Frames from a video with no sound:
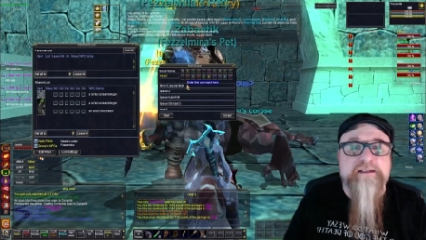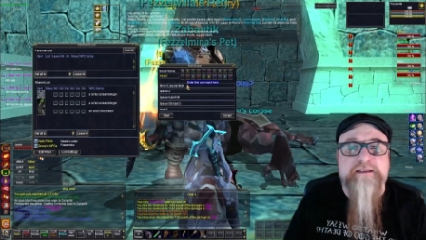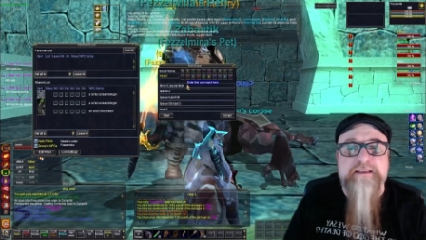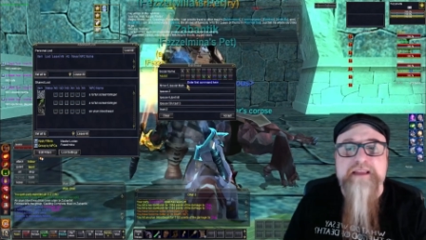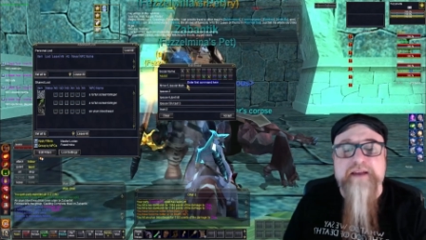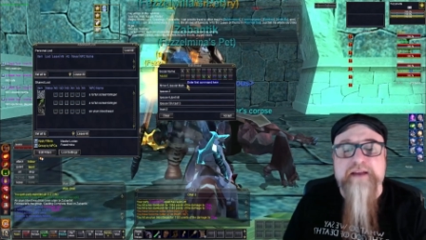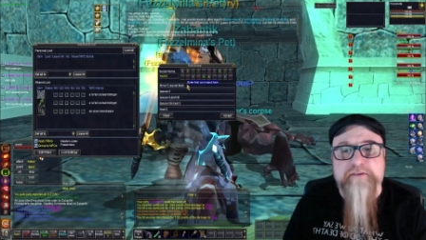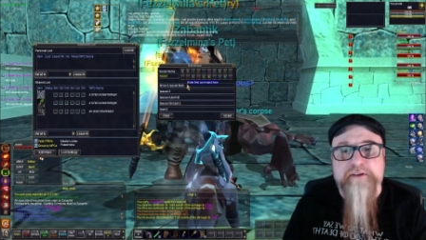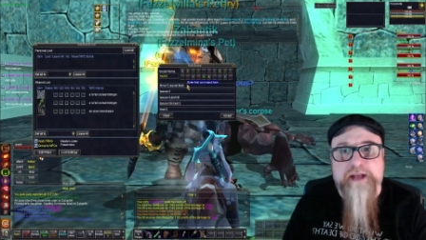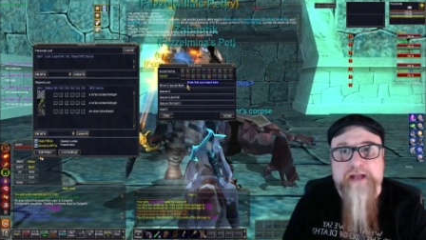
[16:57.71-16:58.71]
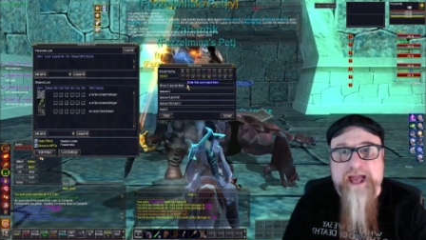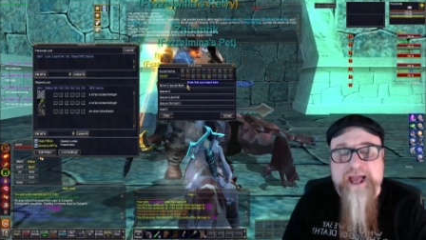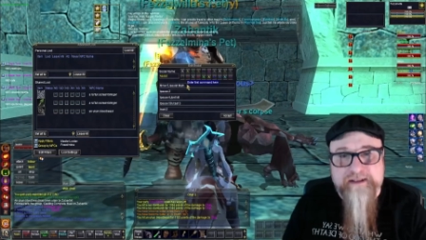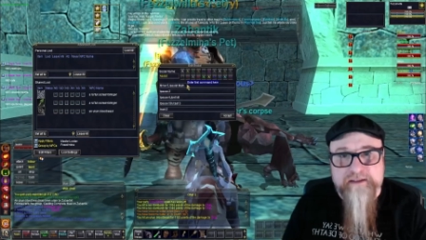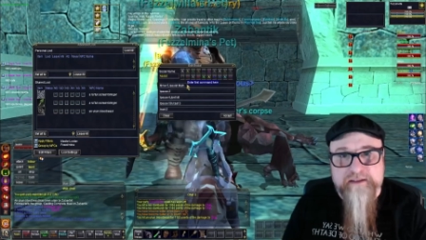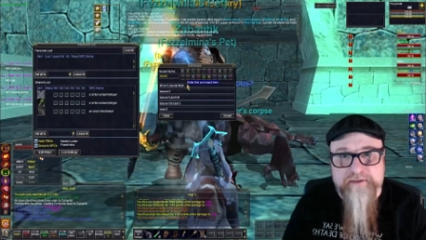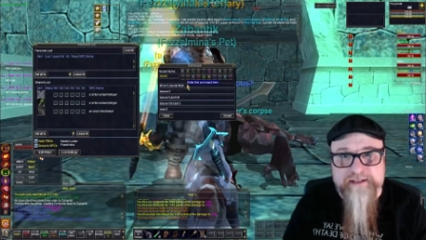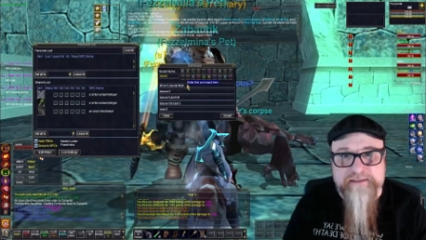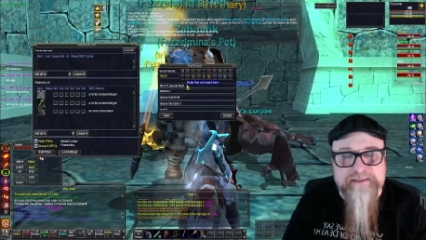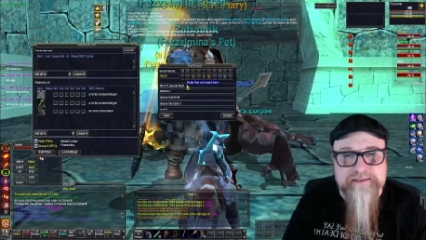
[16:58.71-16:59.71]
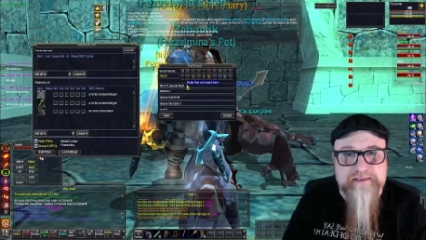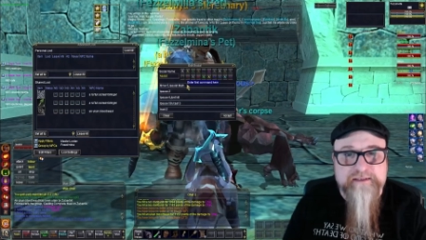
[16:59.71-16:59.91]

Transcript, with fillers: never activates